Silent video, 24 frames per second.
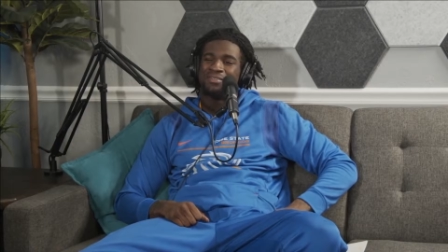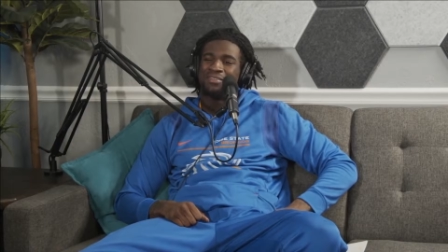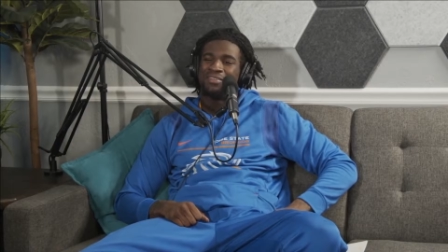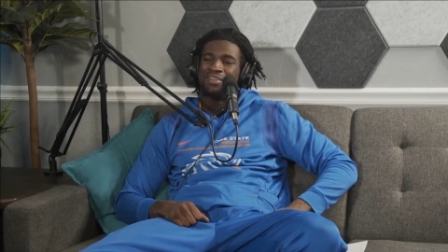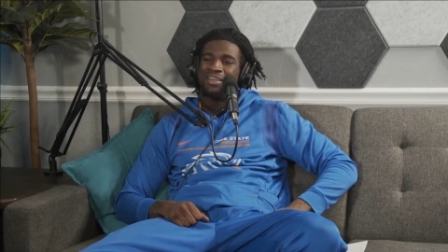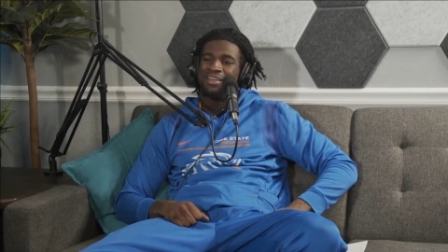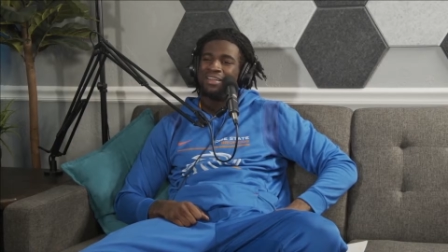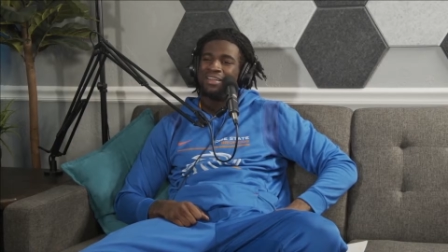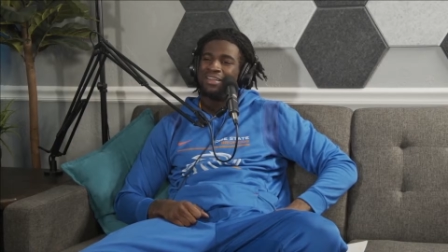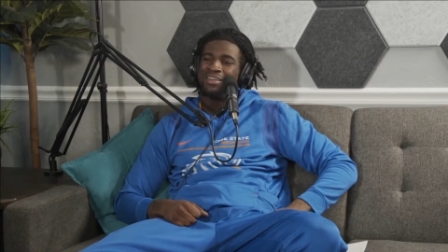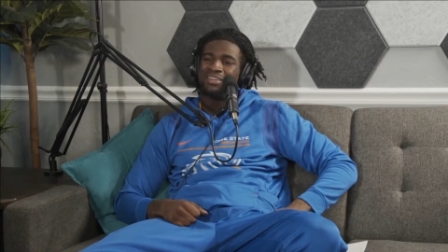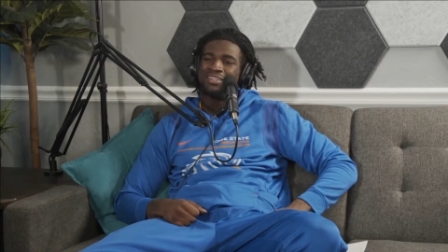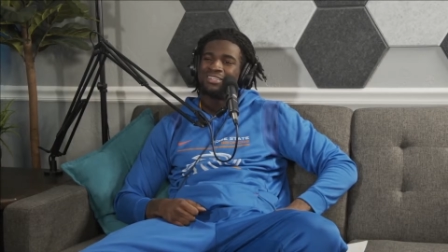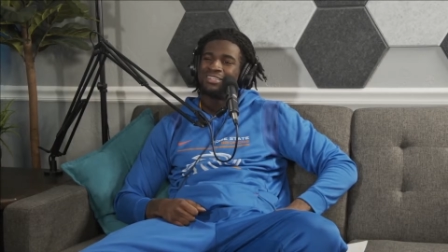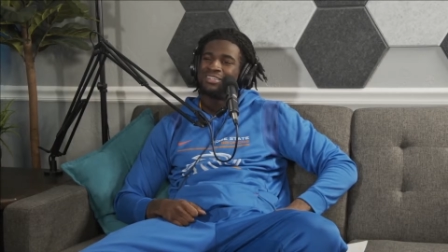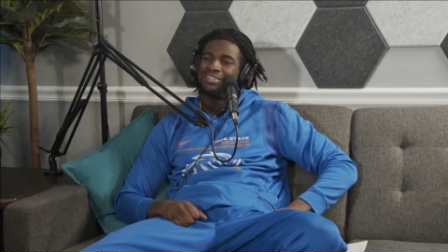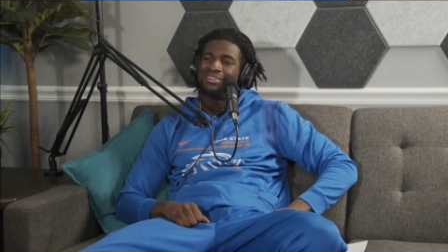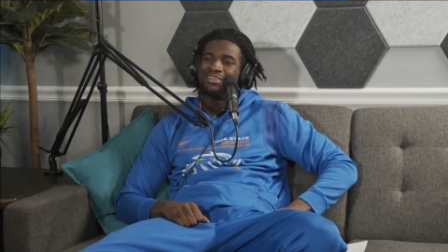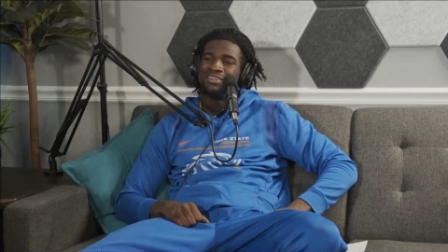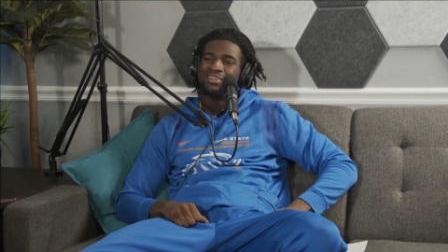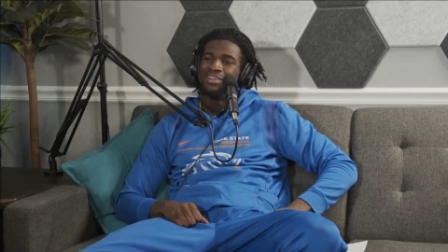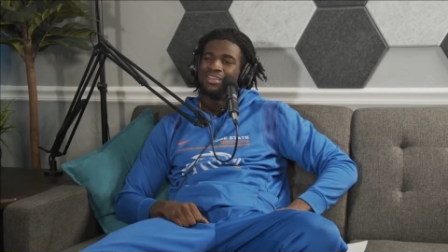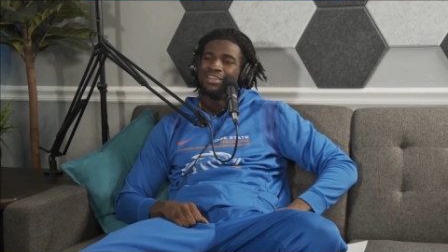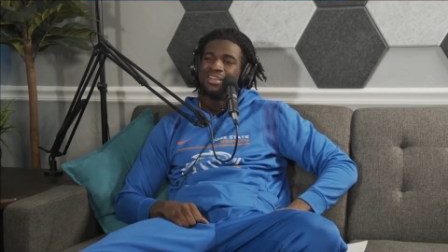Like,
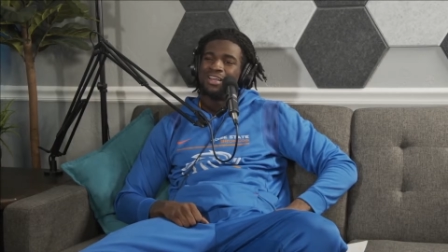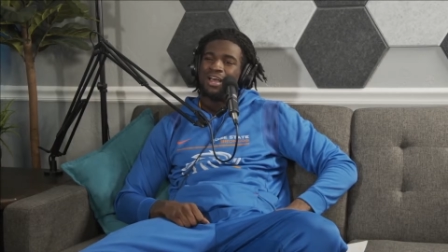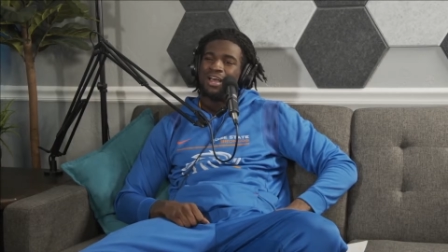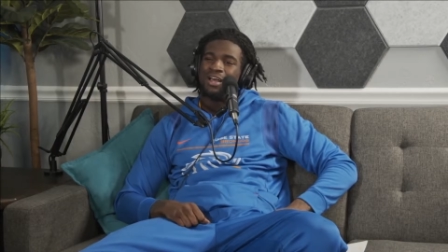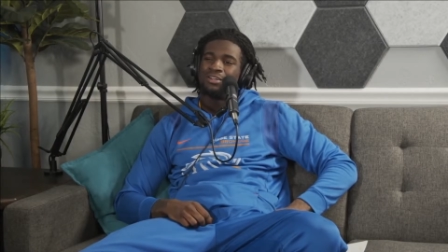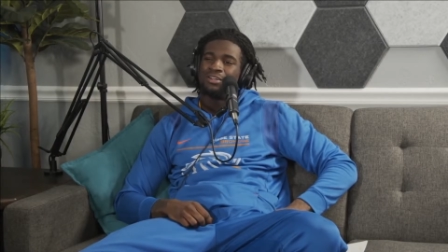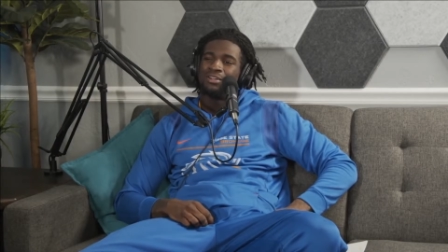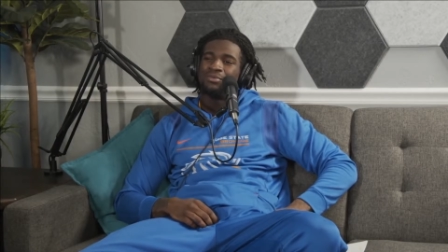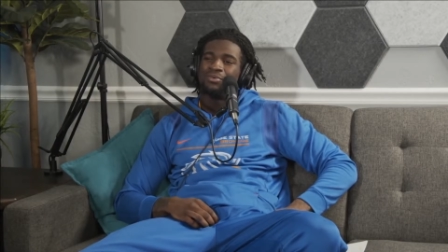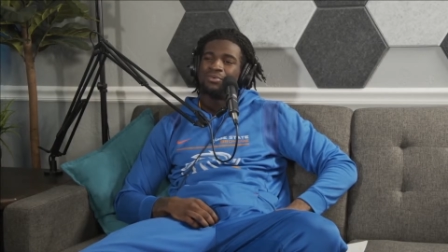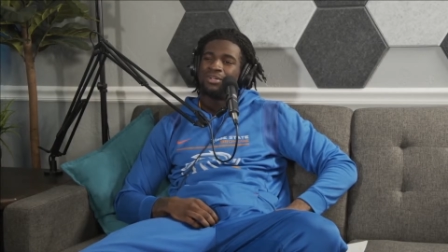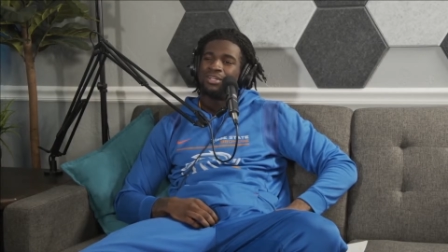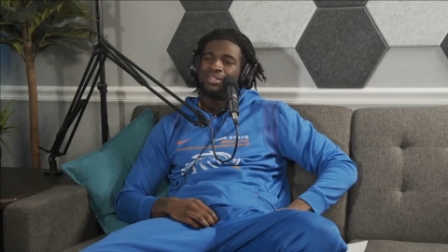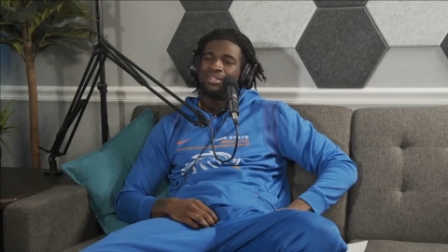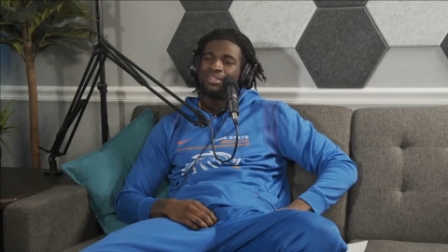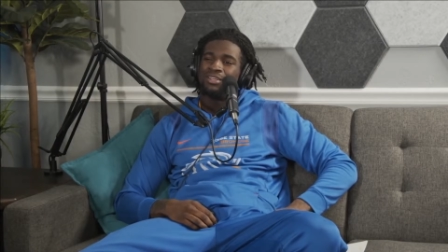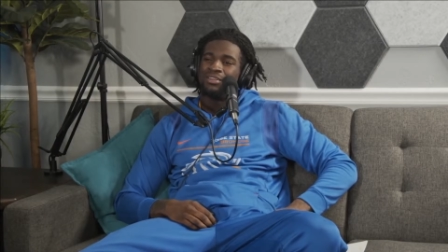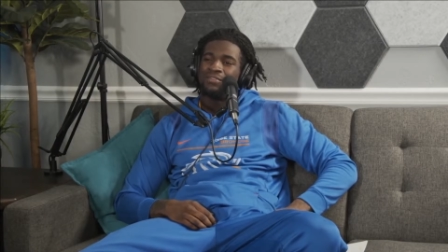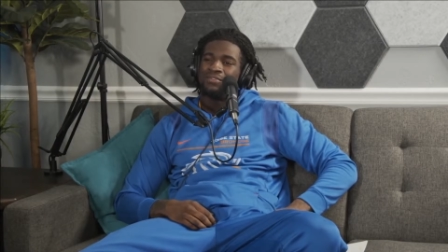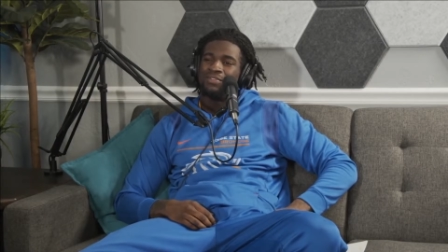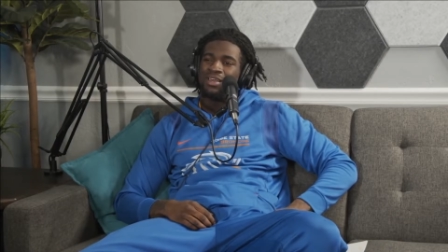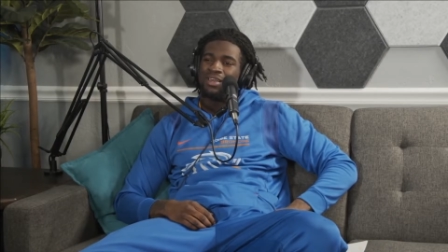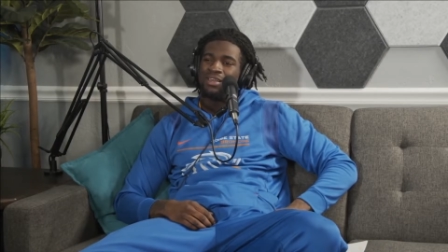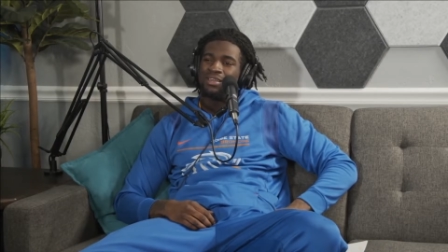I didn't want to
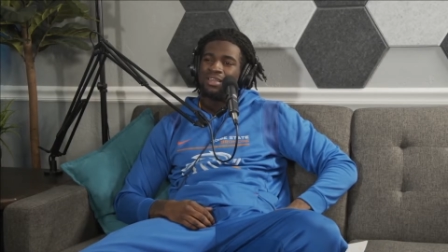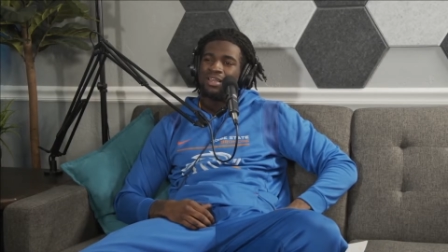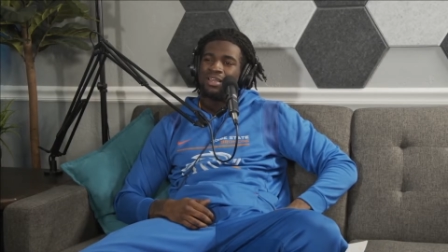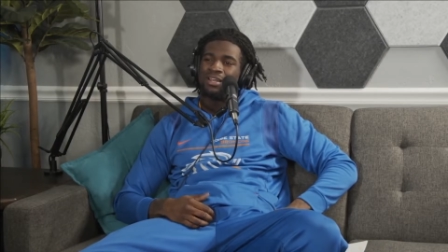leave that yet.